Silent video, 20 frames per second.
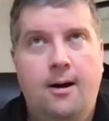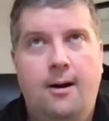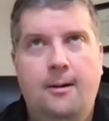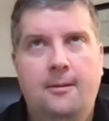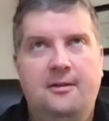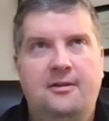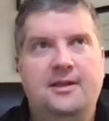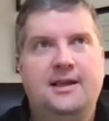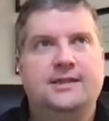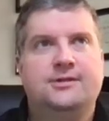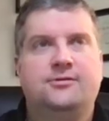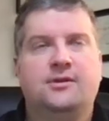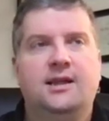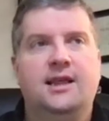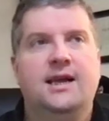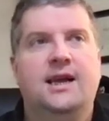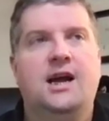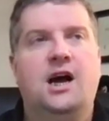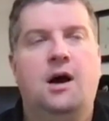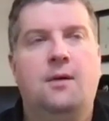all of these
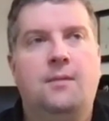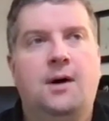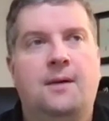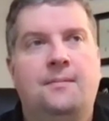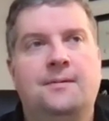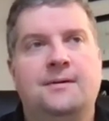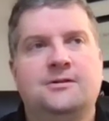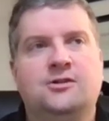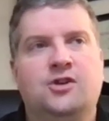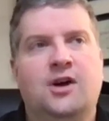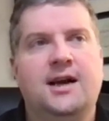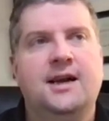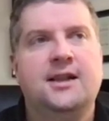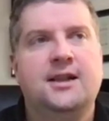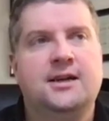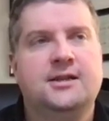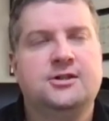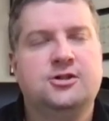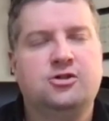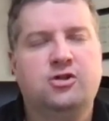really come up of trying to
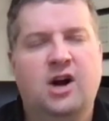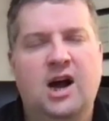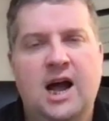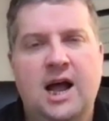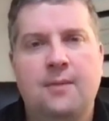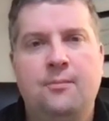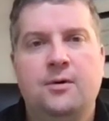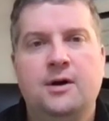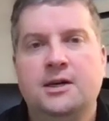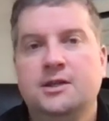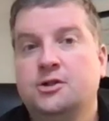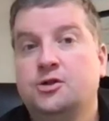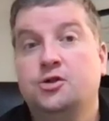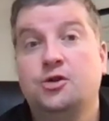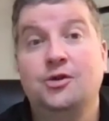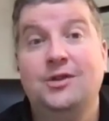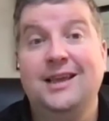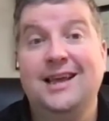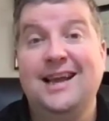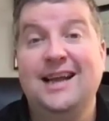describe what is
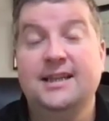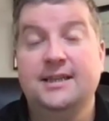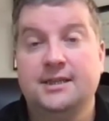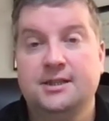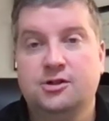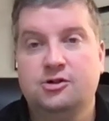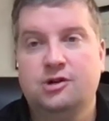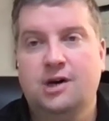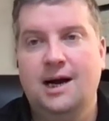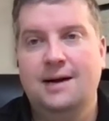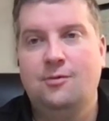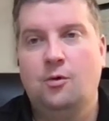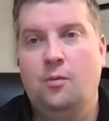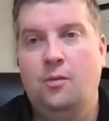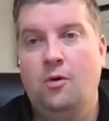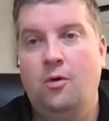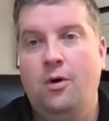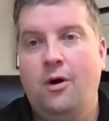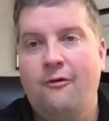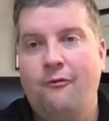truly
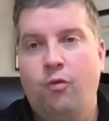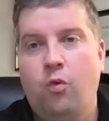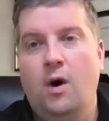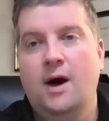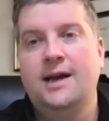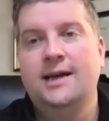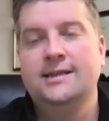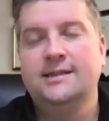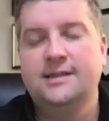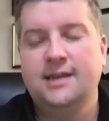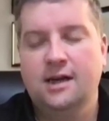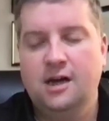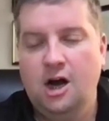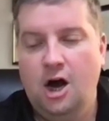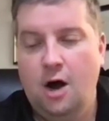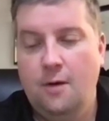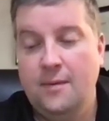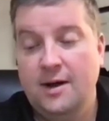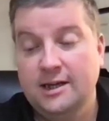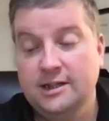indescribable of what is to
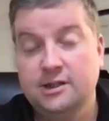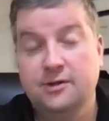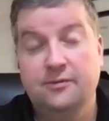come as